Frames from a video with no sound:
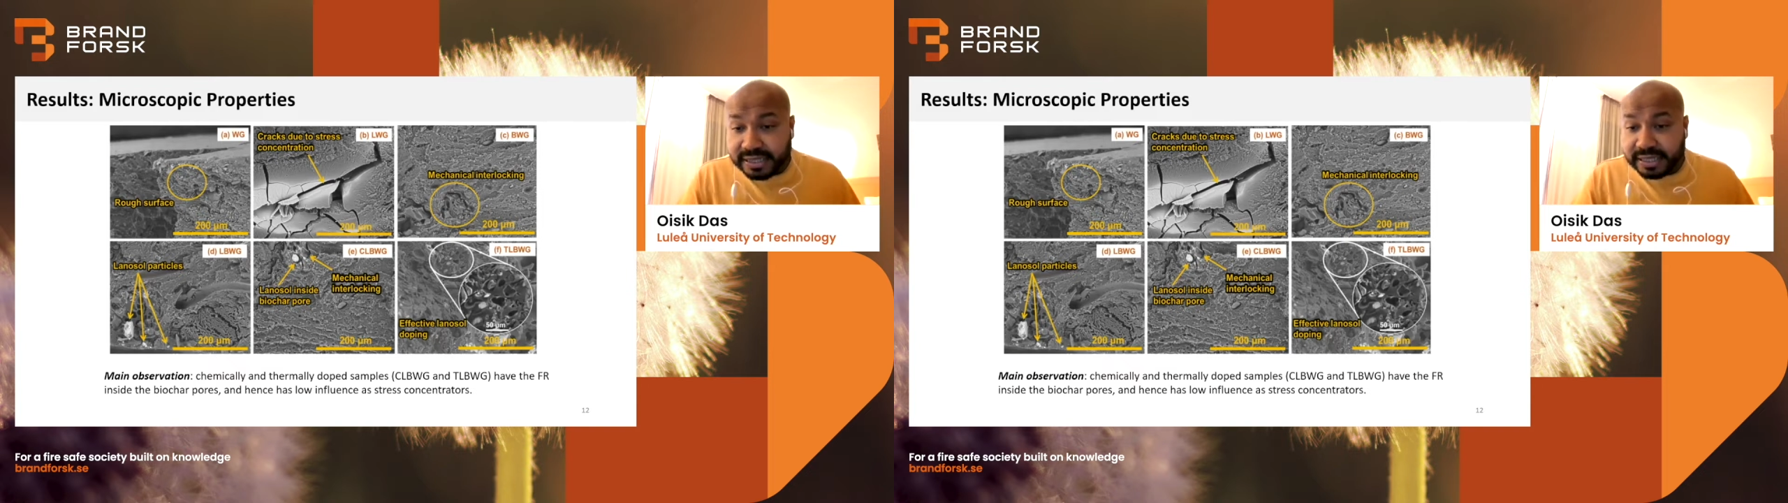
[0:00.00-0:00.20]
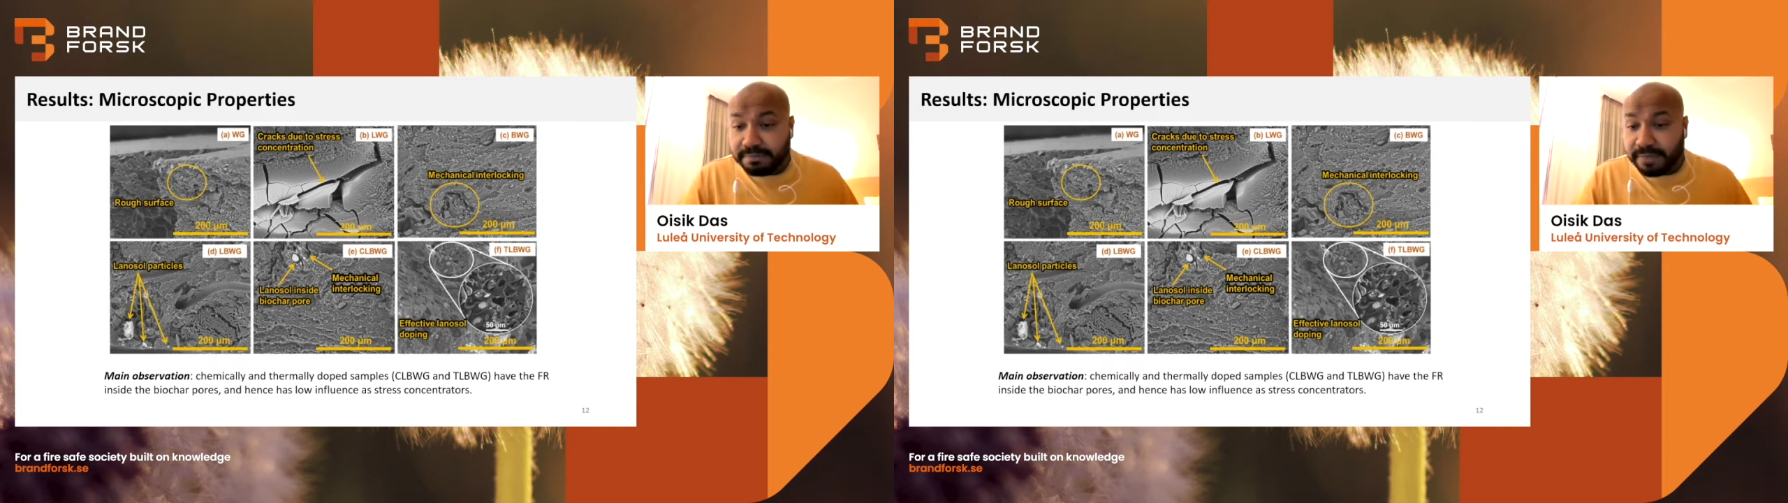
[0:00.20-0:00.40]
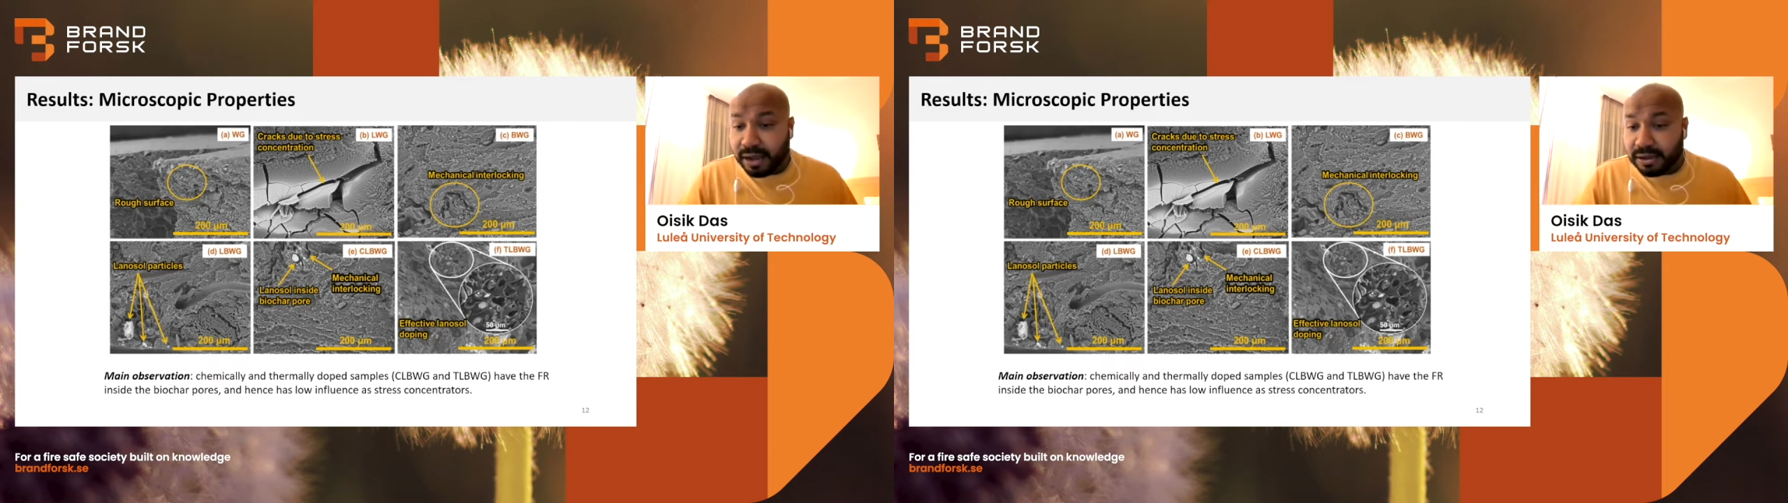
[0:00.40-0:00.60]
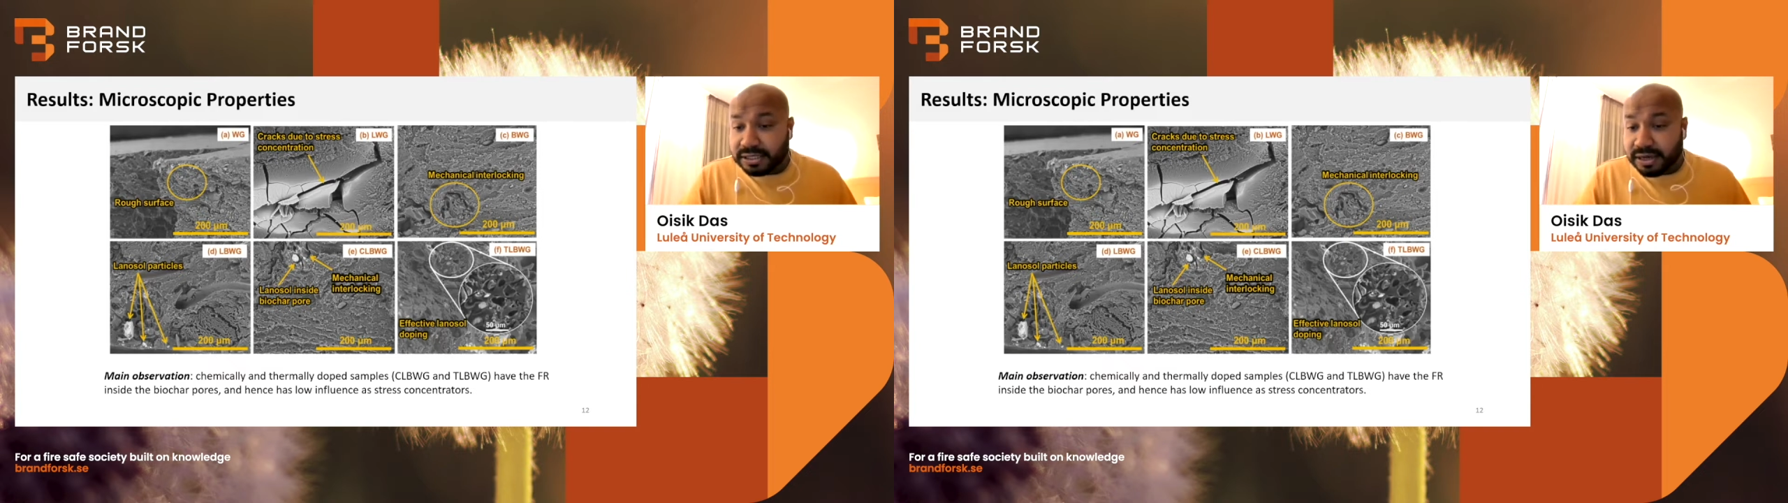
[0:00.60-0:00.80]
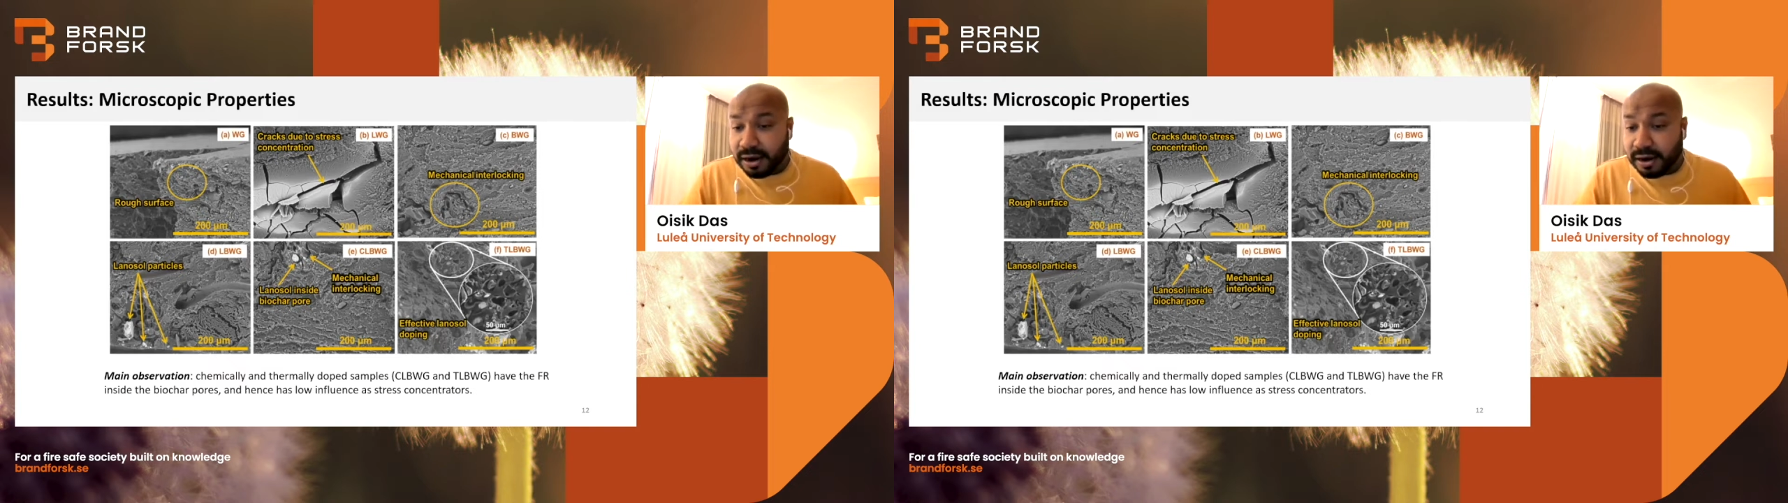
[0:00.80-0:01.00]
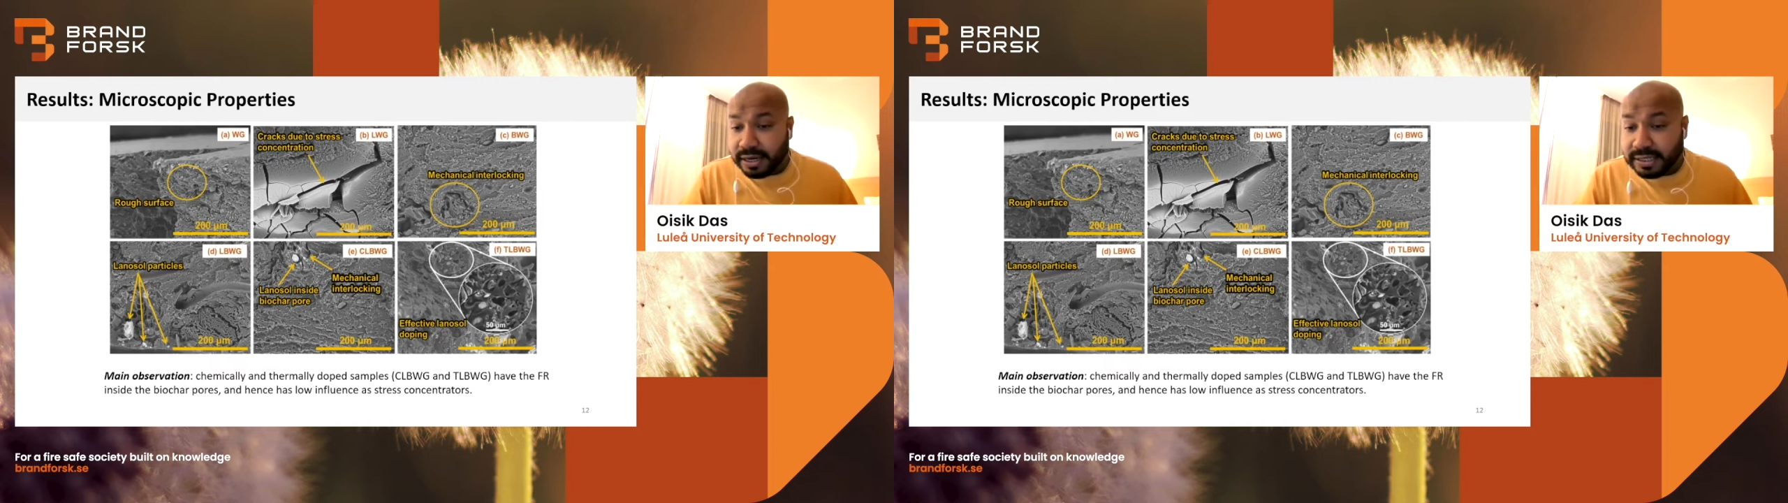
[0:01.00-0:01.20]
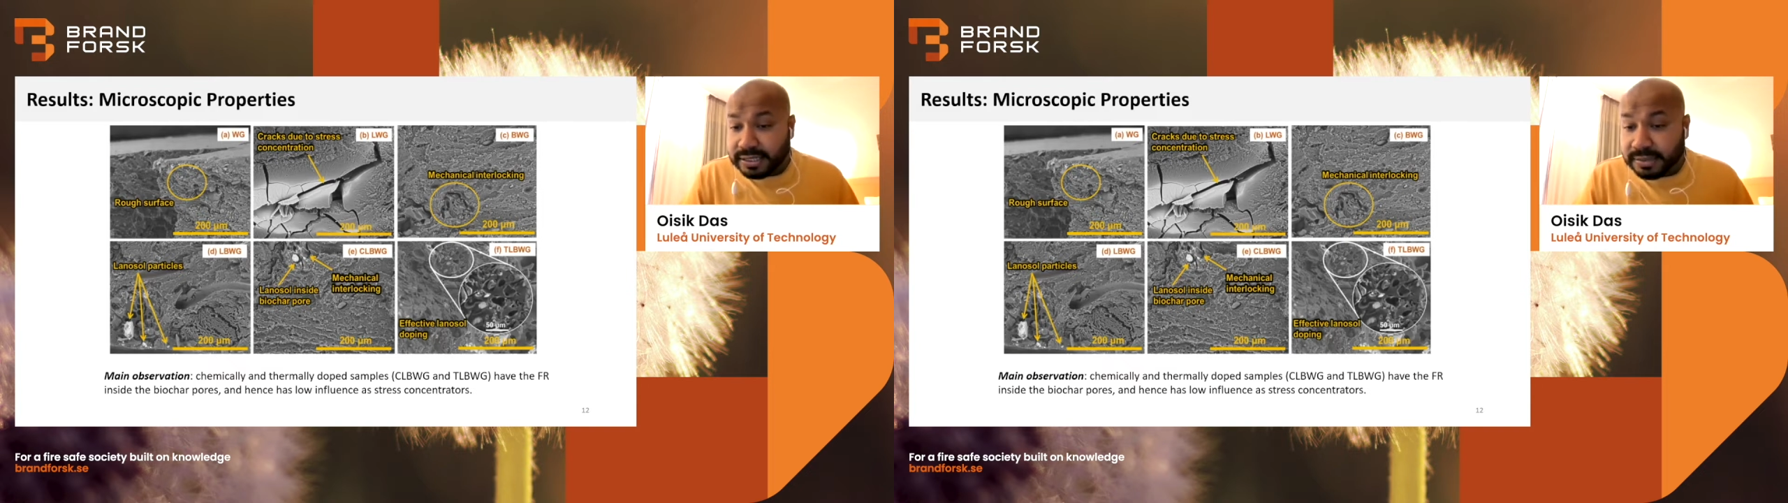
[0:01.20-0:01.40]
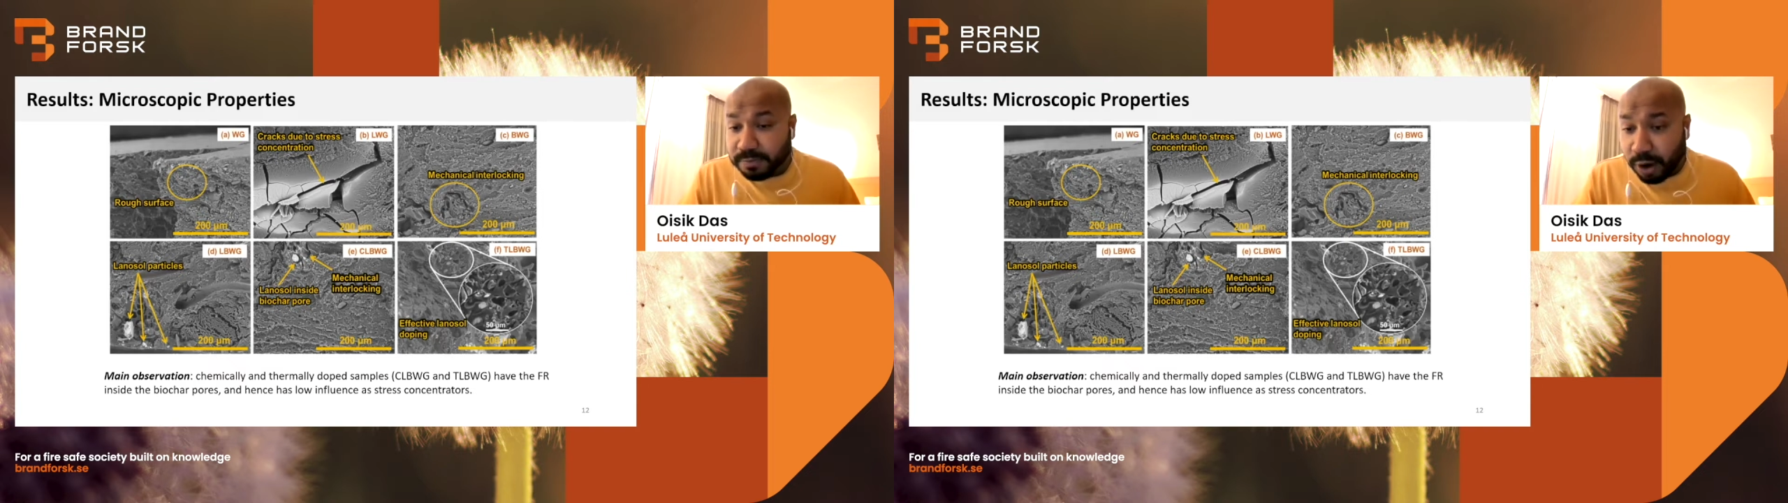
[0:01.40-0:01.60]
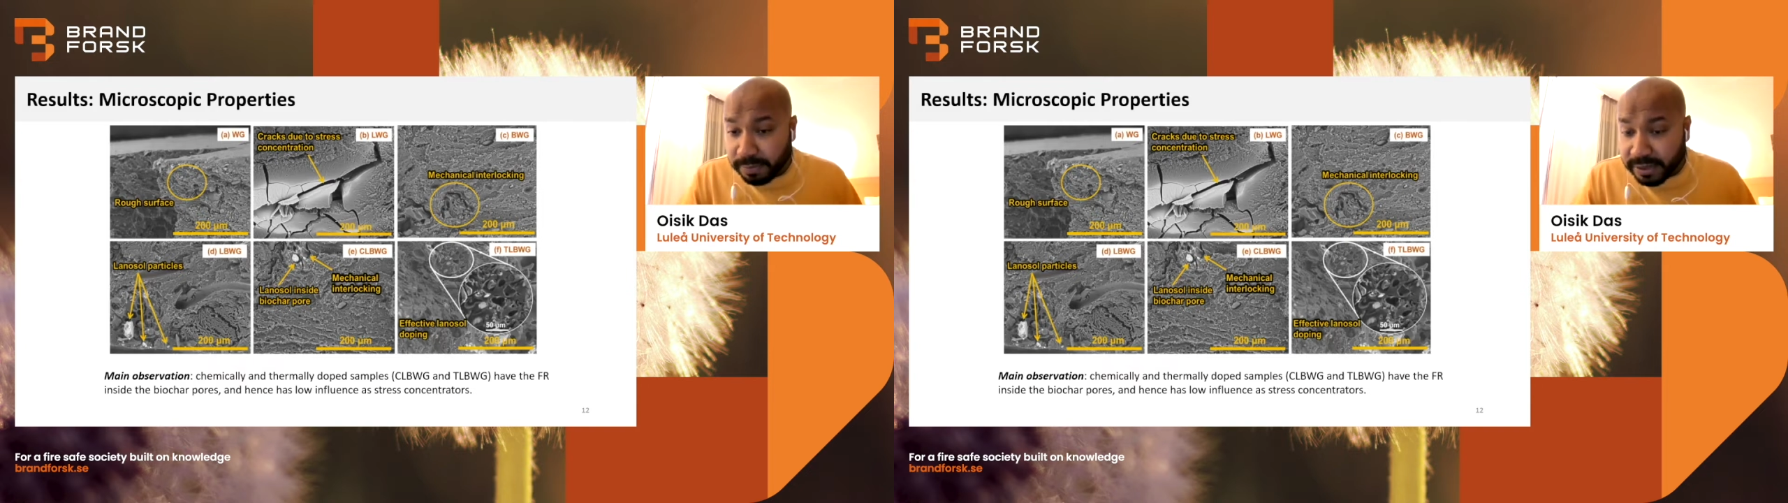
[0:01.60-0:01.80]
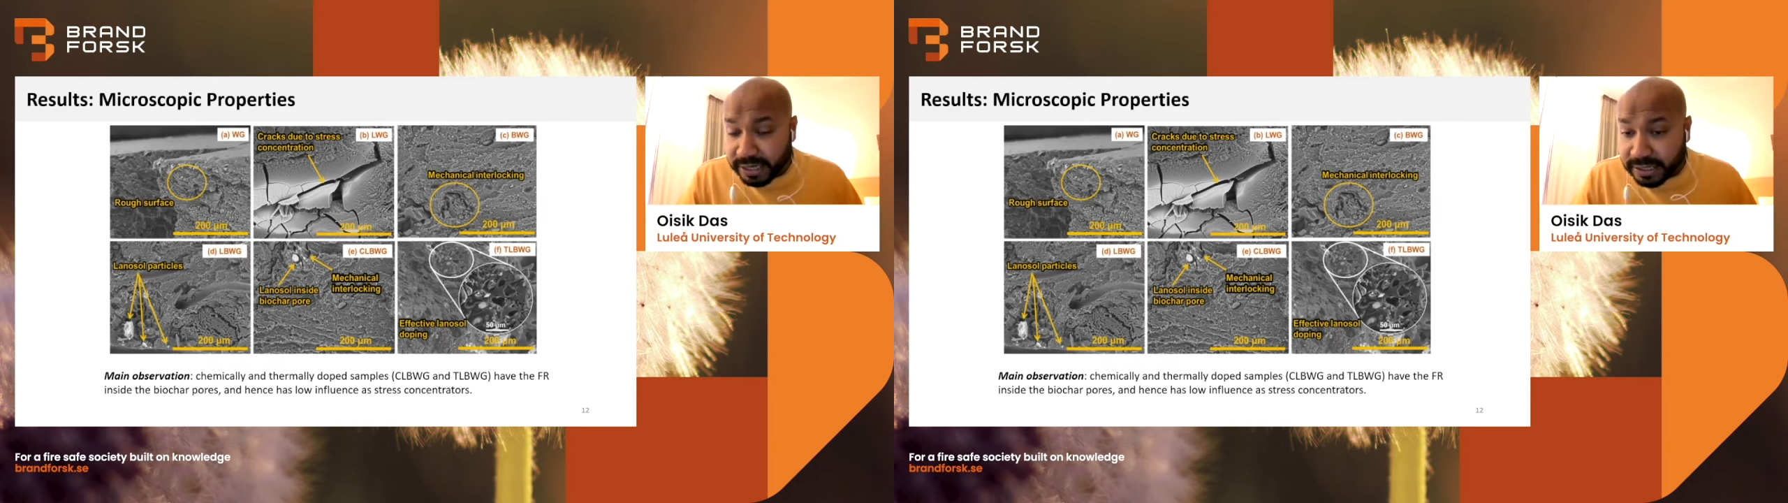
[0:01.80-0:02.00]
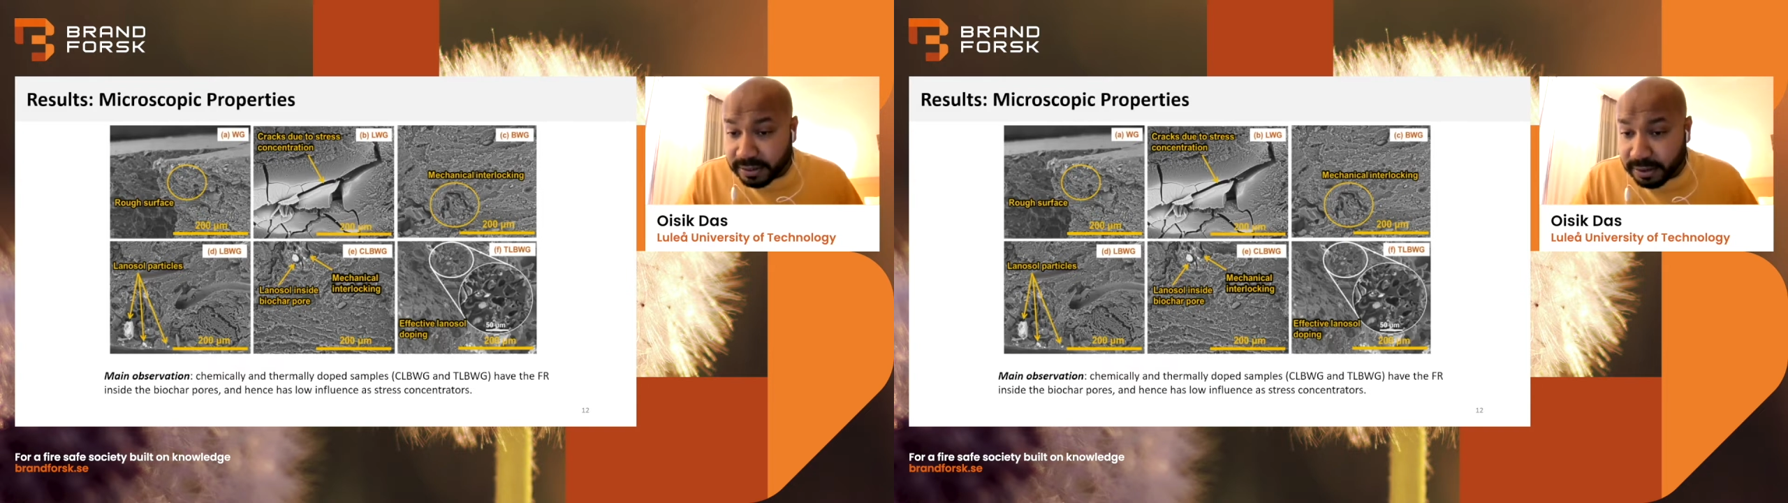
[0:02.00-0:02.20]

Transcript: the biochar is properly